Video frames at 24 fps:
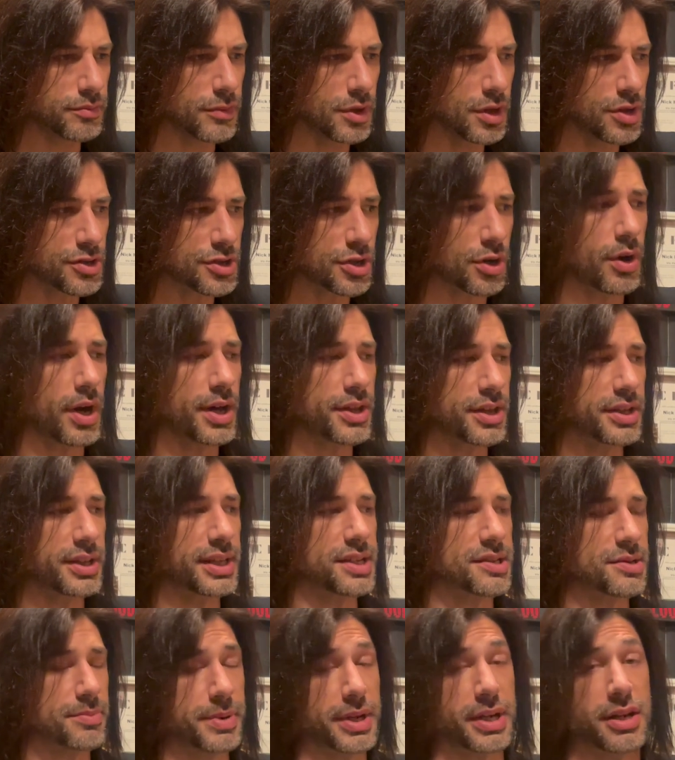So I think
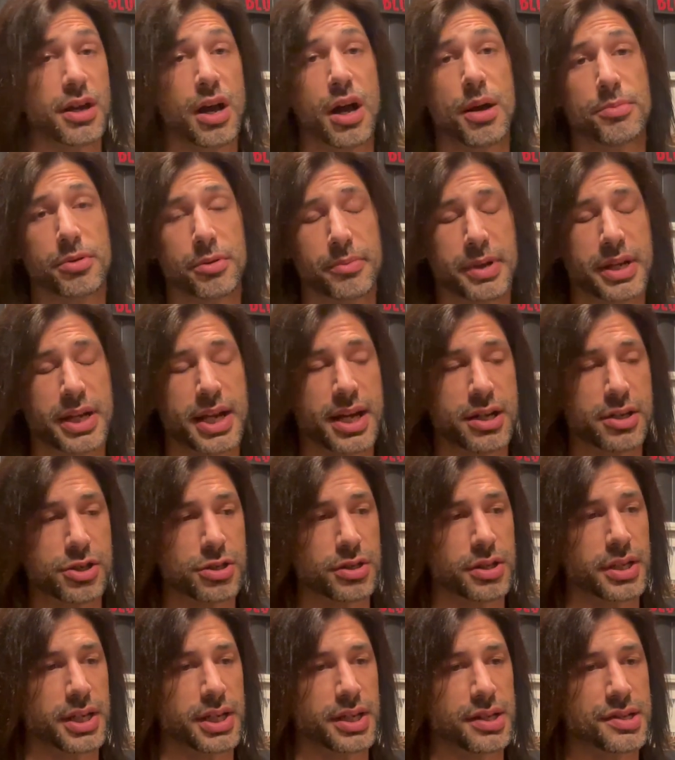that's a big compliment,
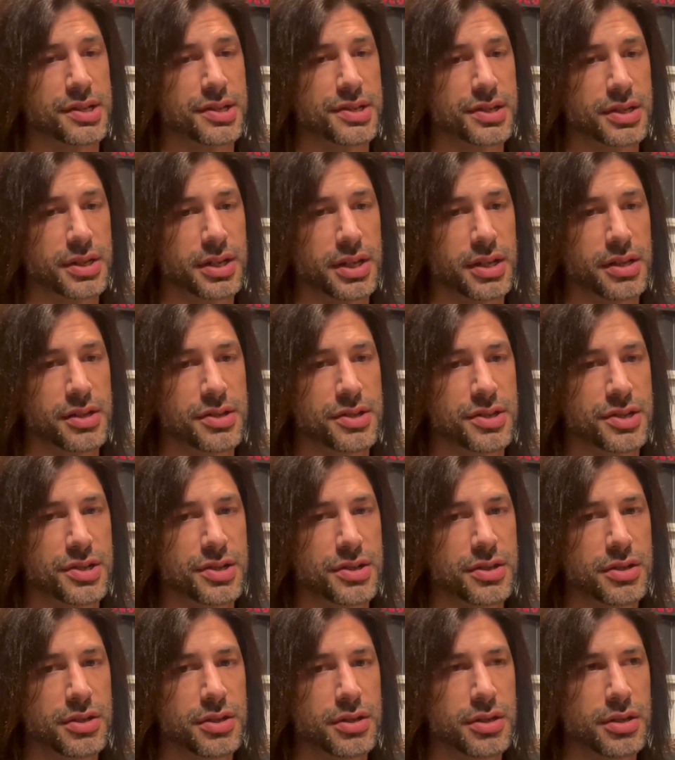actually, is
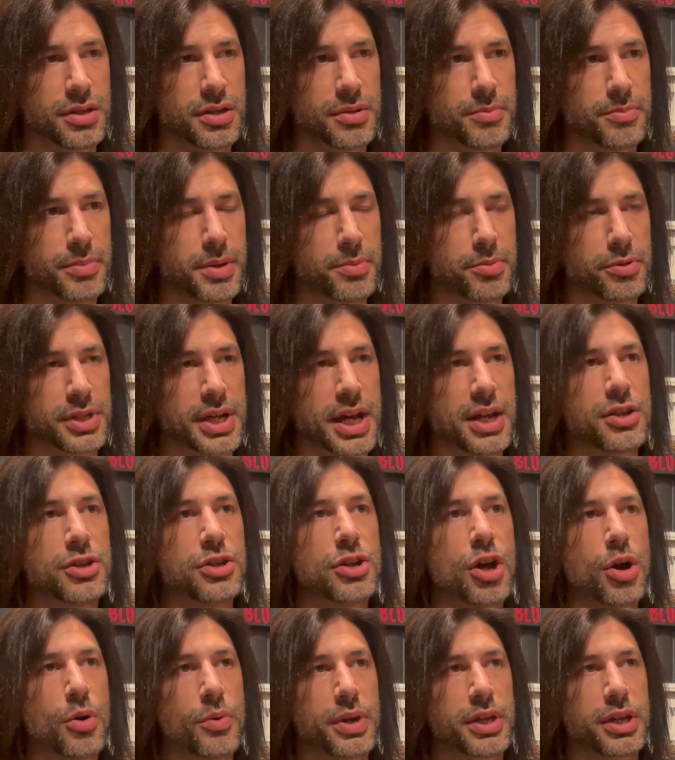people not
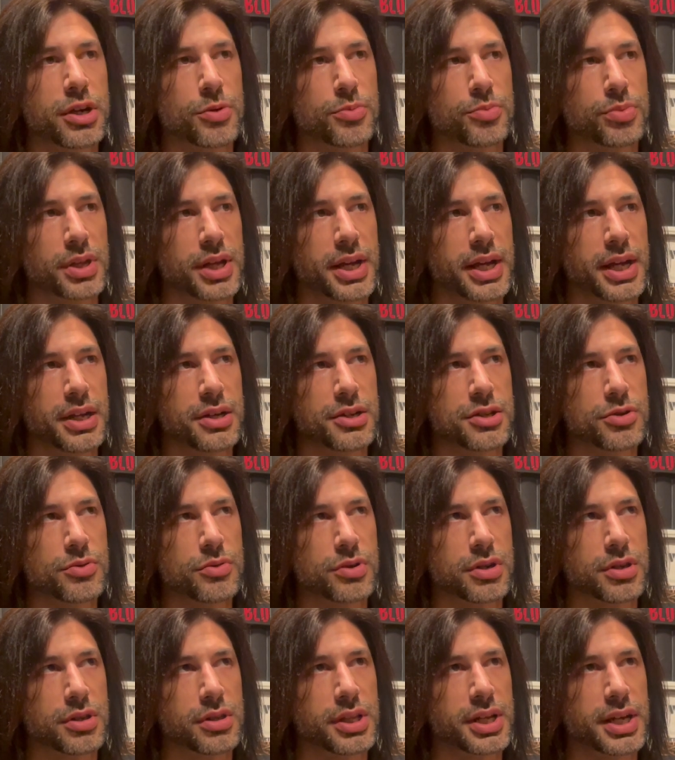knowing you're playing to a
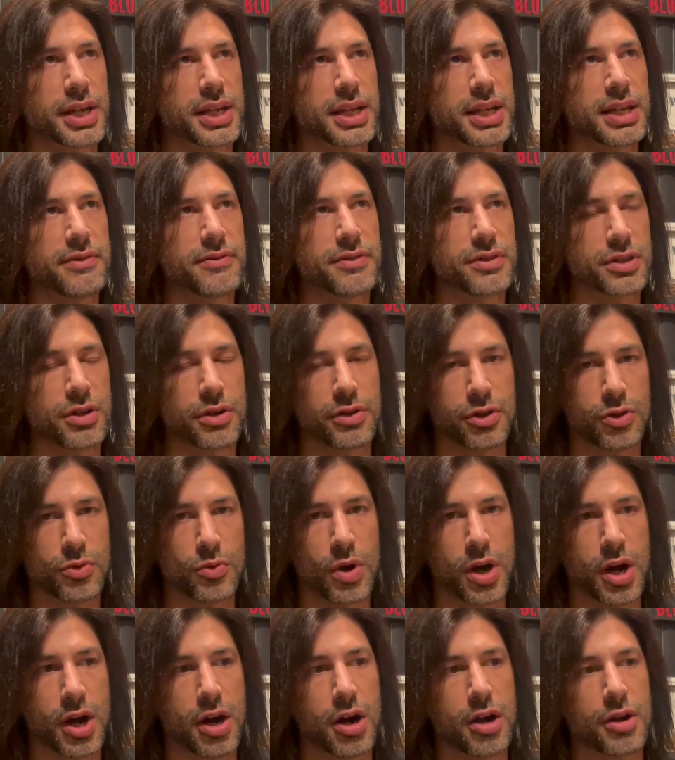click, even though you
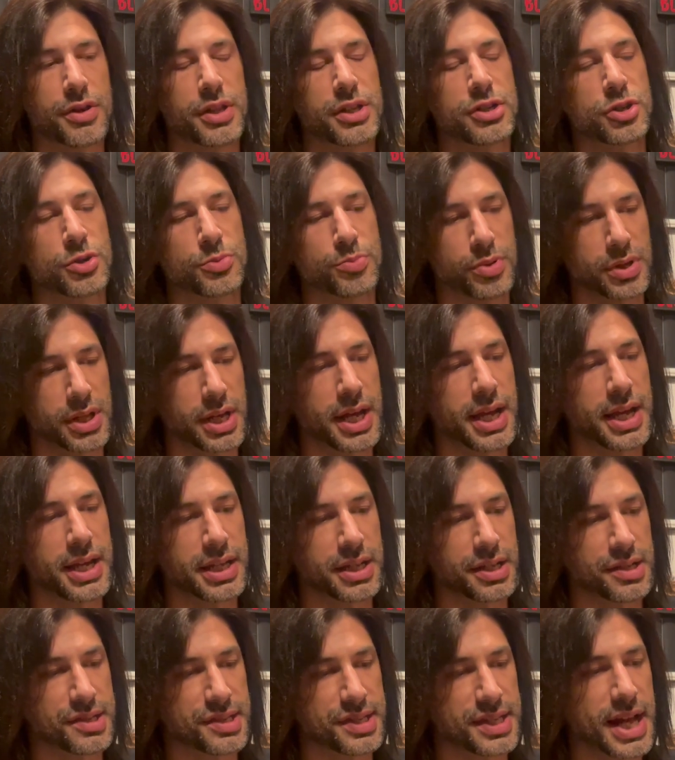are, that your playing
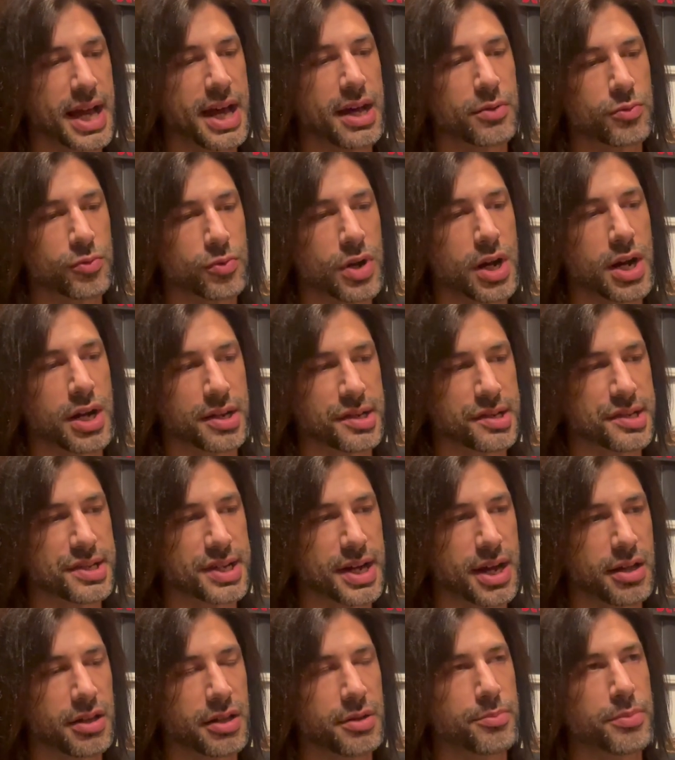is that rock
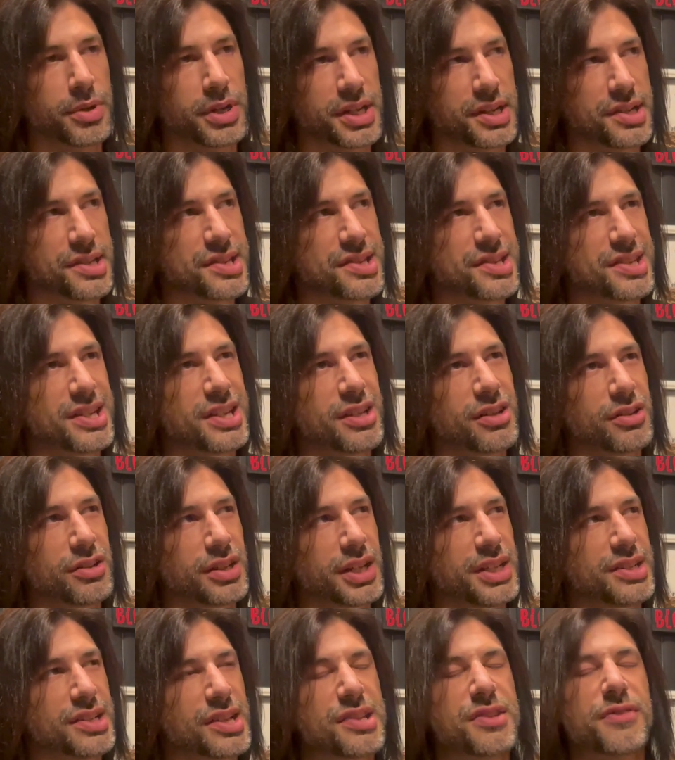solid, but it's still,
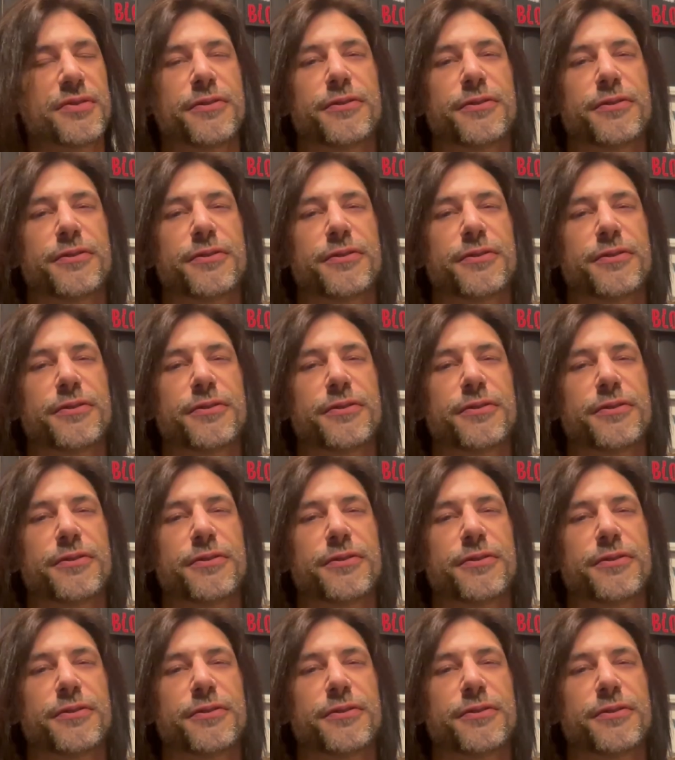it doesn't